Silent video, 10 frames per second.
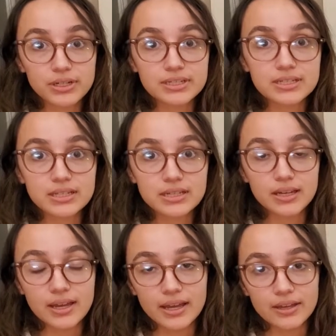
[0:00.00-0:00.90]
to
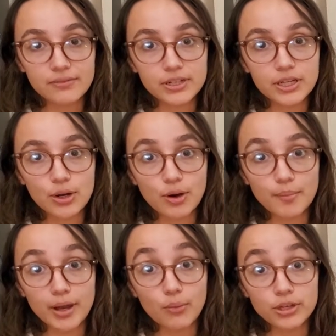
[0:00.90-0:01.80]
see a video
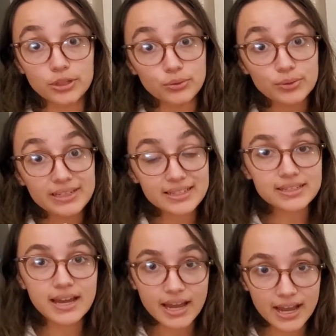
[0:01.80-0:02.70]
about what you need
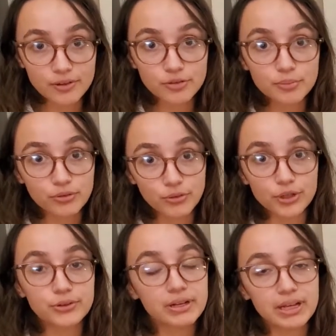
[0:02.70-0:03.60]
to have before
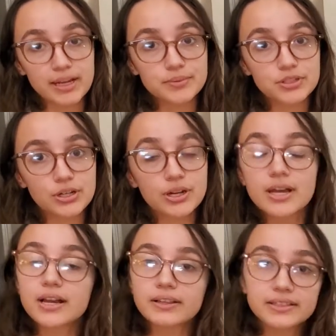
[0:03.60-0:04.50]
you get a hamster,
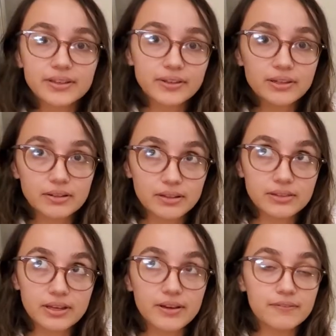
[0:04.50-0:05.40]
click
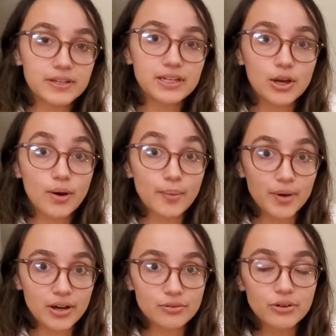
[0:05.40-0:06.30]
the video
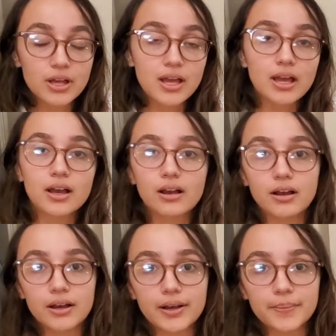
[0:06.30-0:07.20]
above.
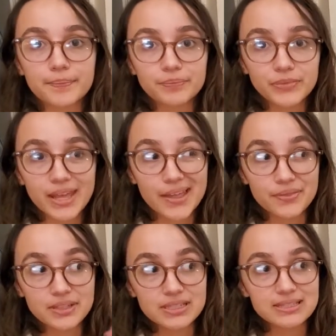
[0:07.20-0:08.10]
And
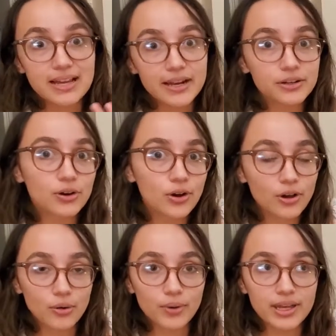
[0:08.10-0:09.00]
this is not at all
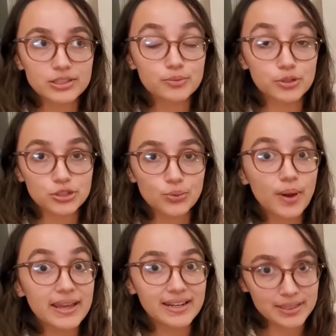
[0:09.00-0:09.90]
a way to
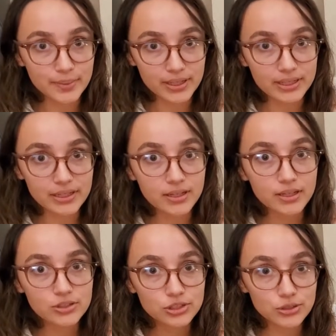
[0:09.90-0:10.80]
persuade anybody
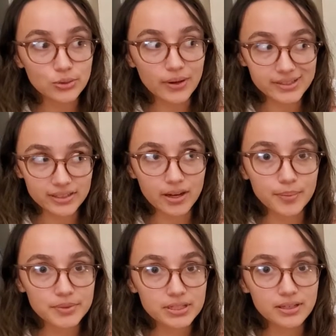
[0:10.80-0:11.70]
to
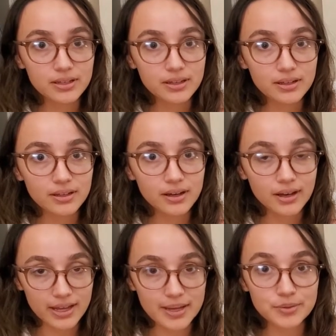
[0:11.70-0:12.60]
adopt
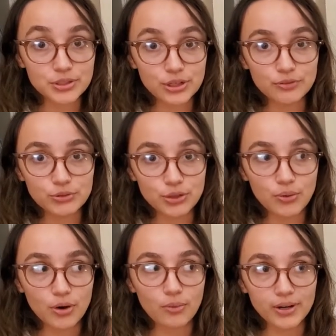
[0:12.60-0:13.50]
a hamster if you don't
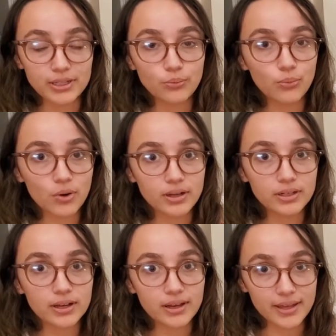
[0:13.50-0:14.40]
already want
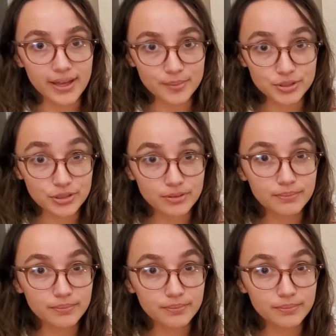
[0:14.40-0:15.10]
a hamster.